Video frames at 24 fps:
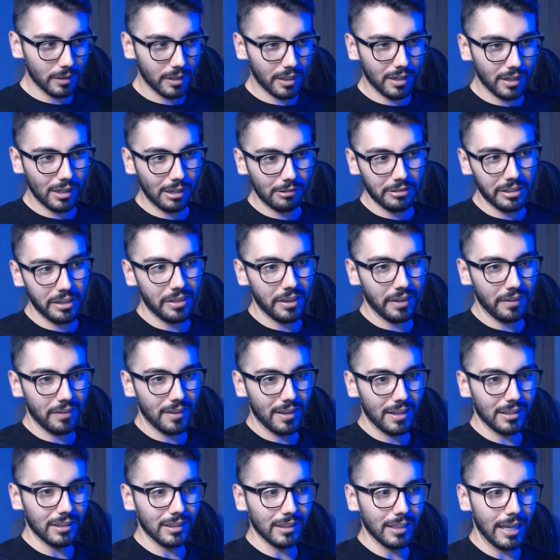here I really think
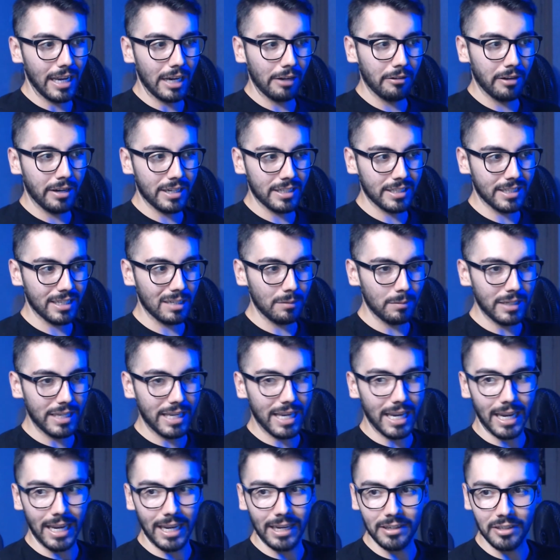that layering is going to be
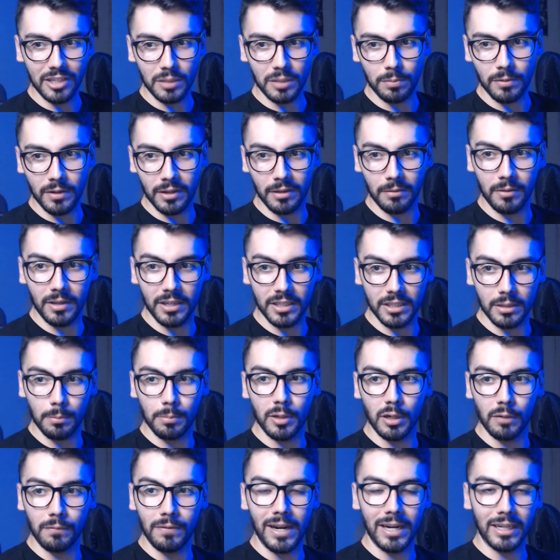king, just because the
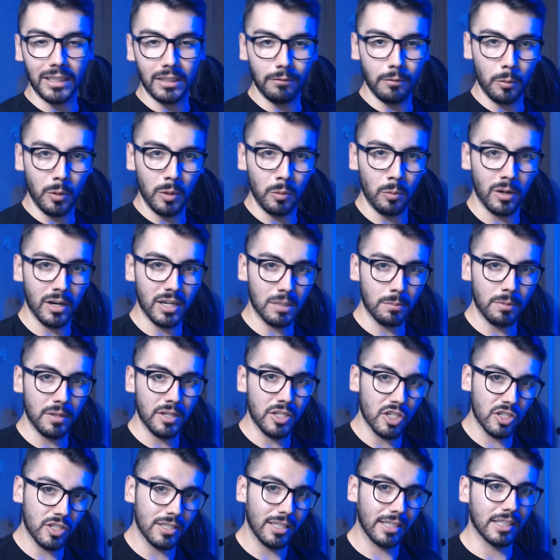pure fact of where we want it to be
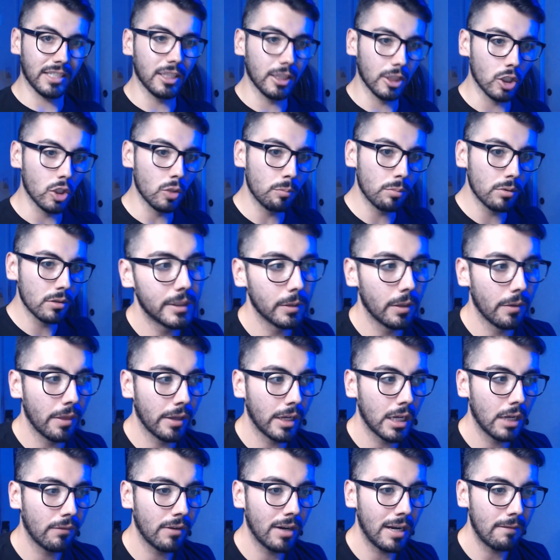just like a loop. So I
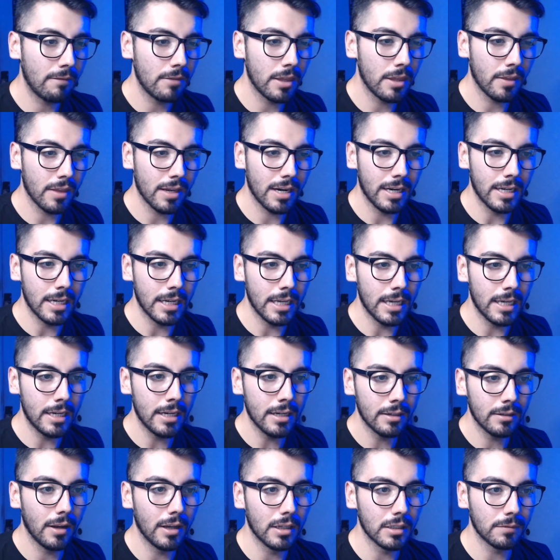think I've got everything that I
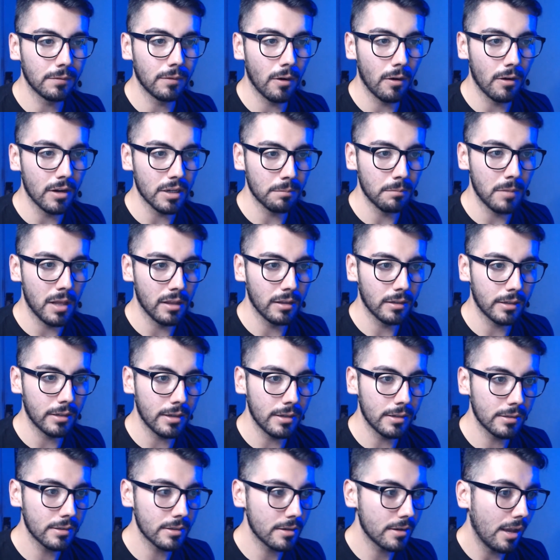need as far as
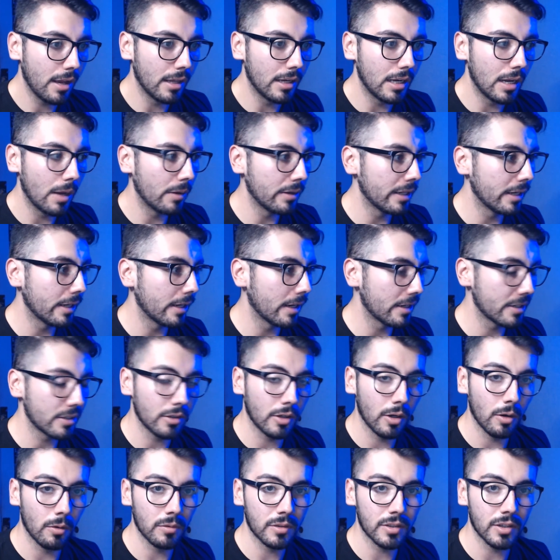melodies, and now I need you guys
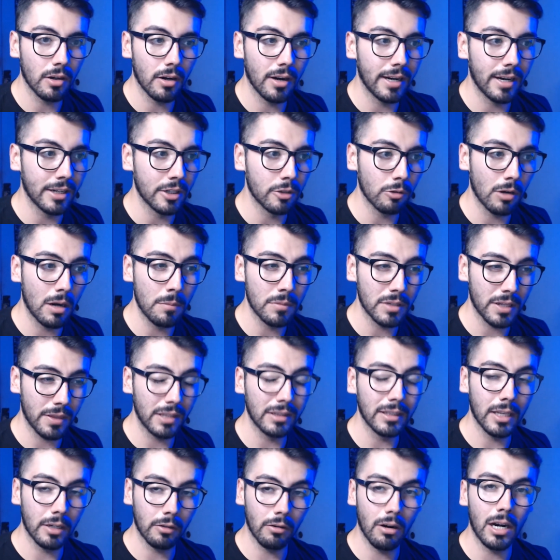to go start writing drums, and
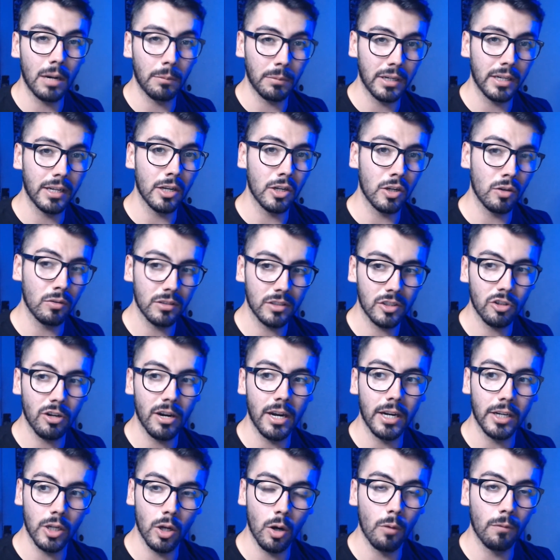then later on I'm going to
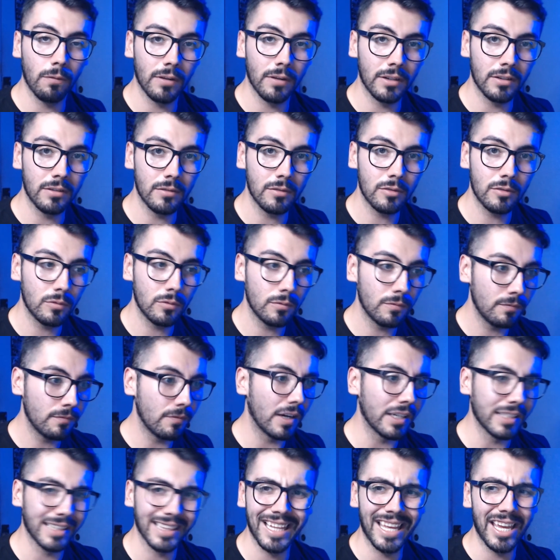try and go for and
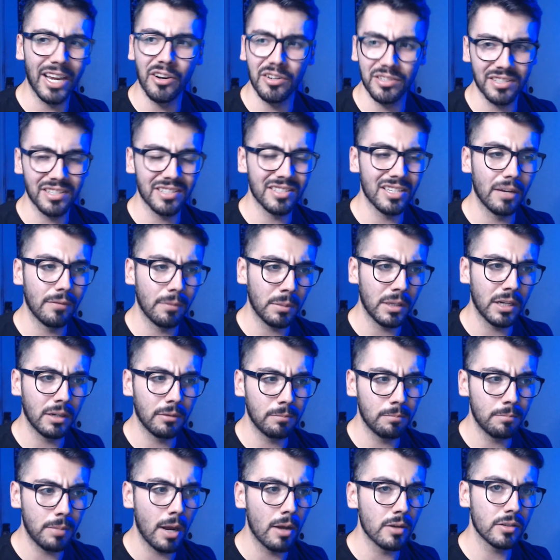find layers and stuff. I'm going
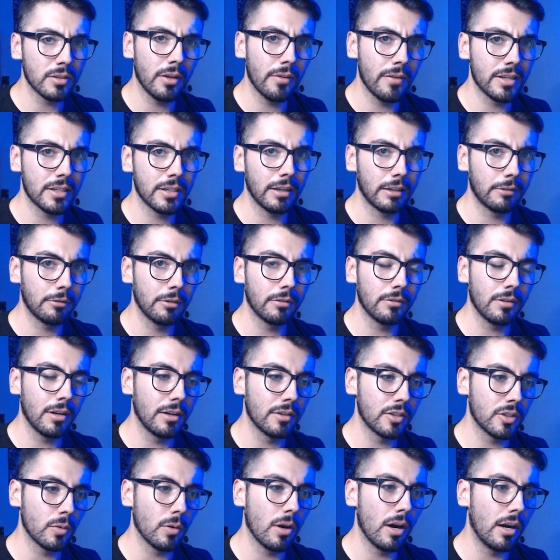to bounce all this like
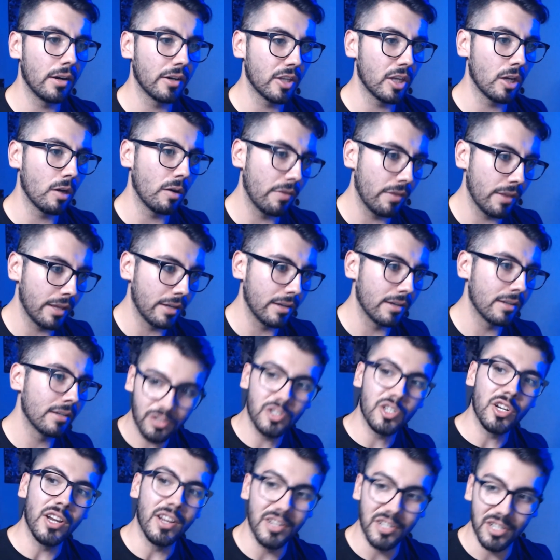to audio and then
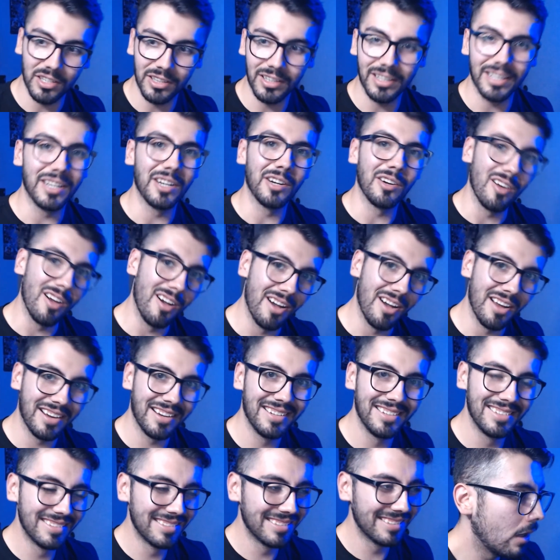change it later on.
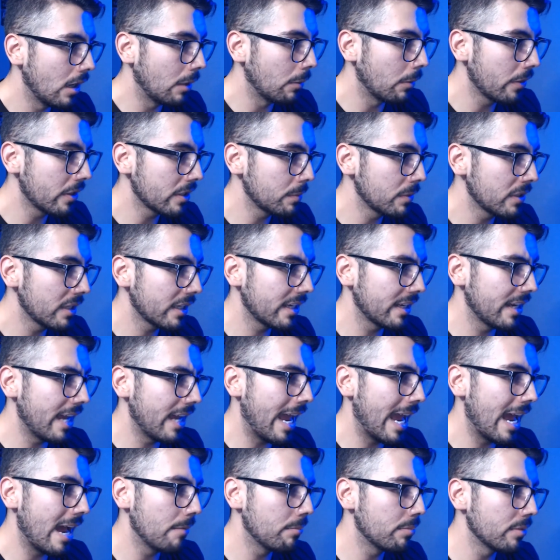I want this to be like a
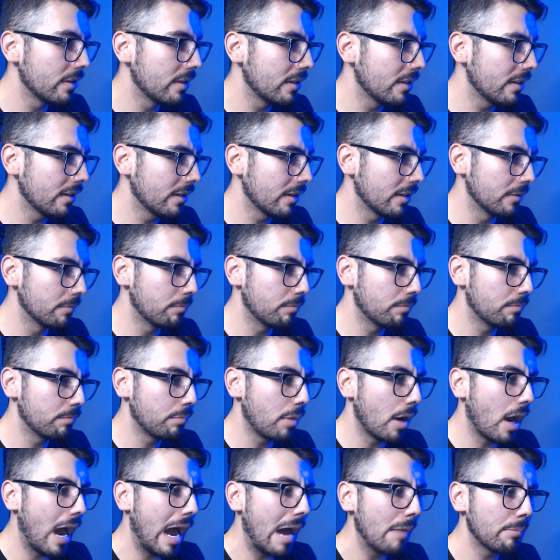happy
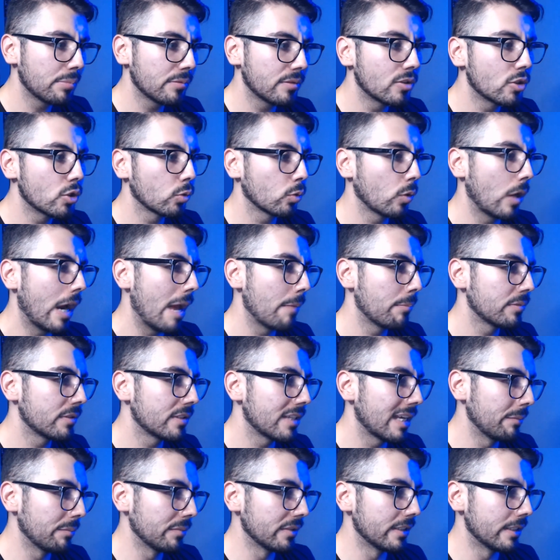pop trap
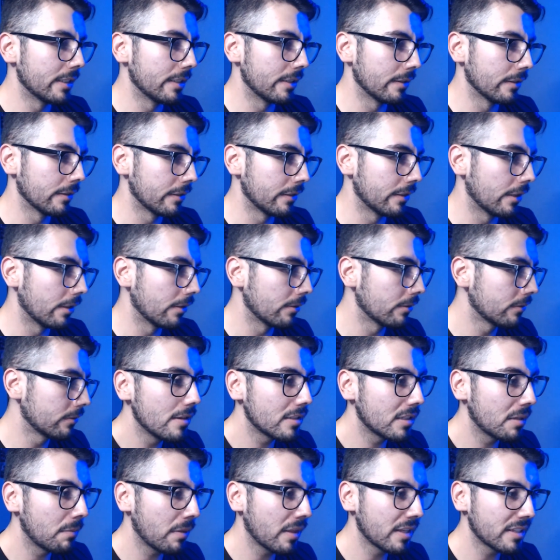type of deal, you know?
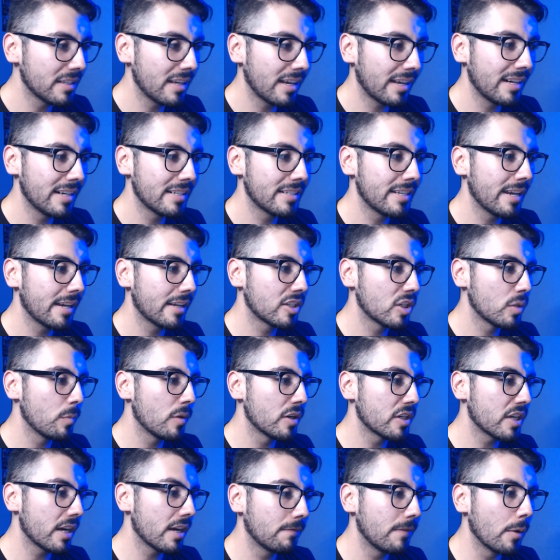Something that's not going to take too
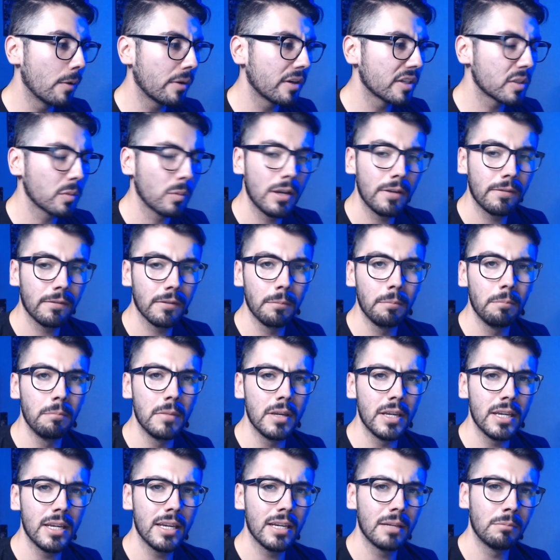much focus away from
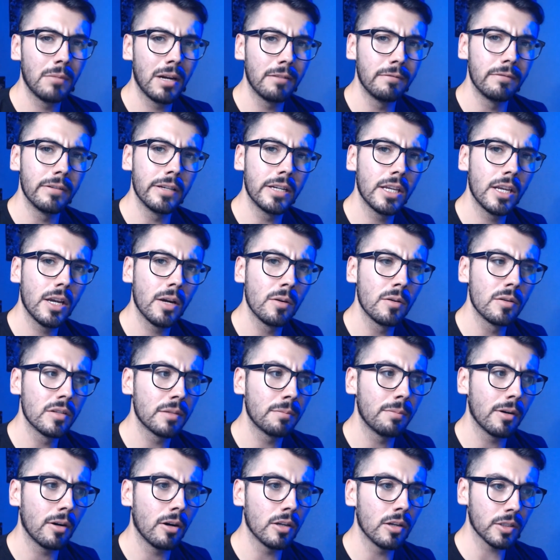me and my videos,
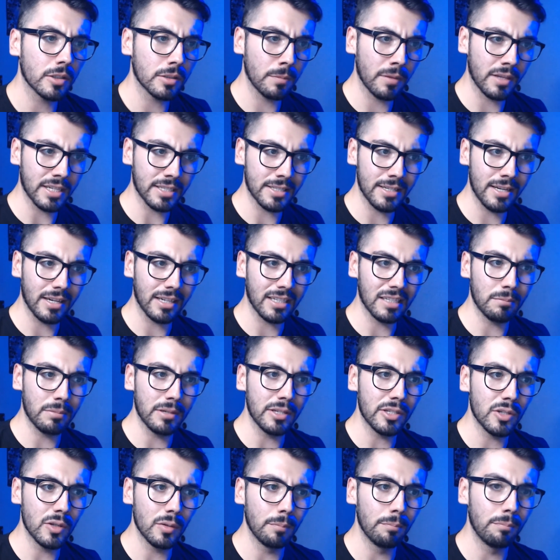but also something that's not going to be
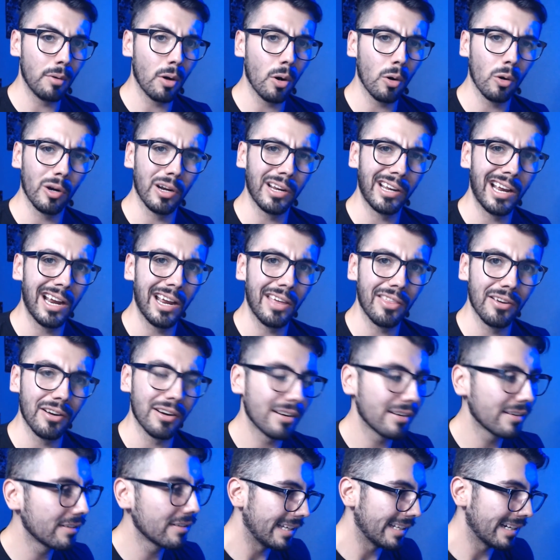too boring either.
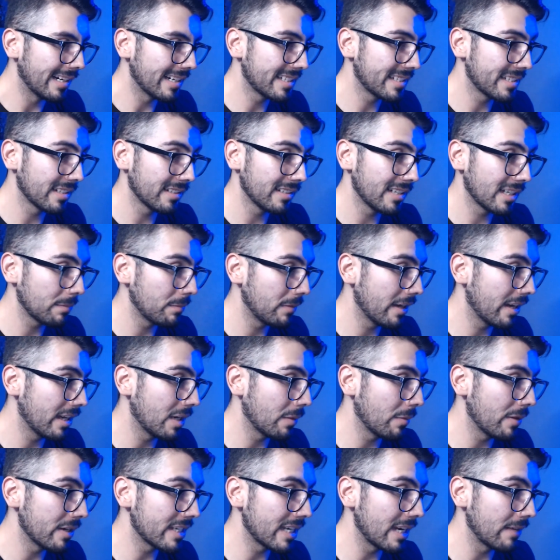And I still like my
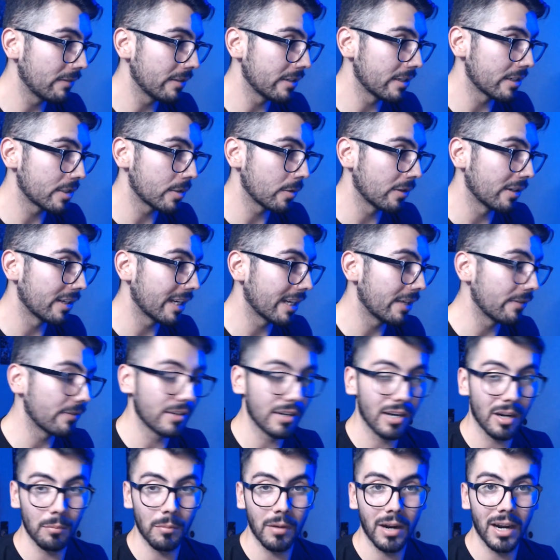808s heavily distorted even
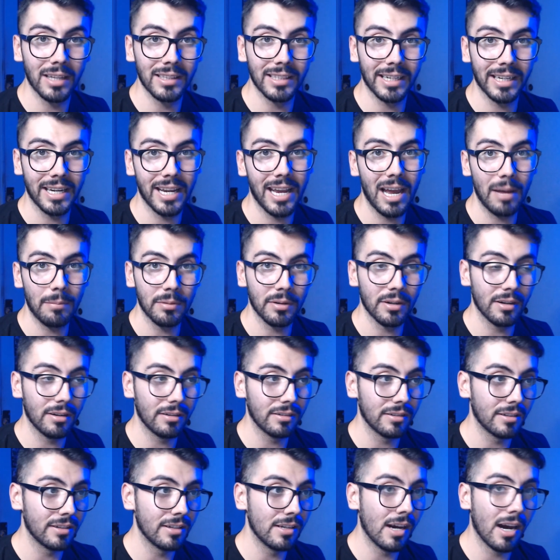on my like happier
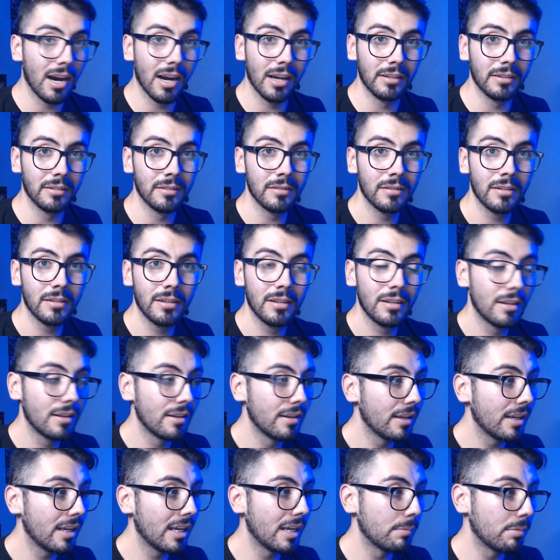
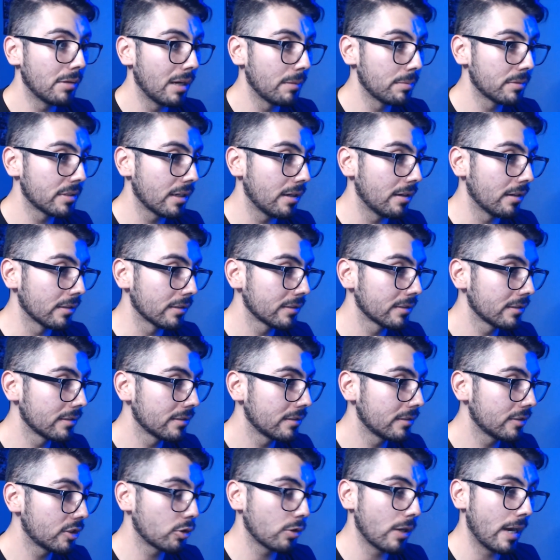non-hip-hop songs,
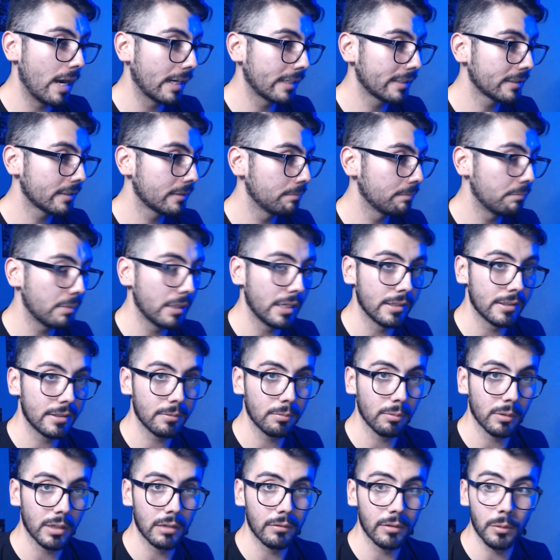tracks, beats,
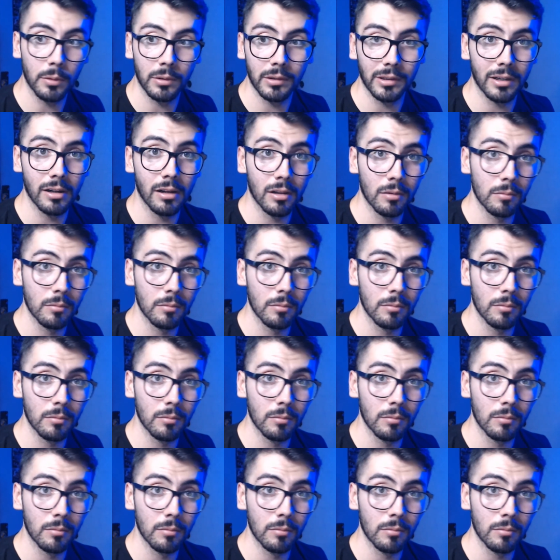whatever you want to call